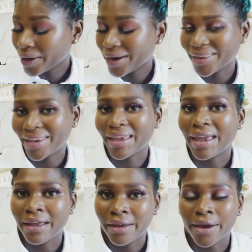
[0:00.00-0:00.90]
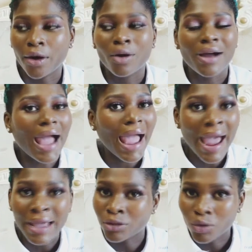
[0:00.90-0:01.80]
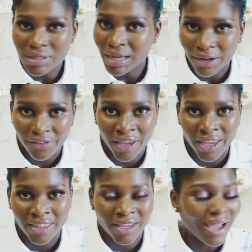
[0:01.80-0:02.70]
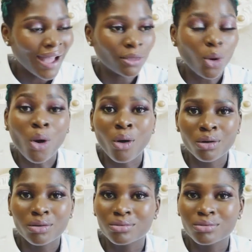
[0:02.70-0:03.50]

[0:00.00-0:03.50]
headache, a girl. I don't have headache at all,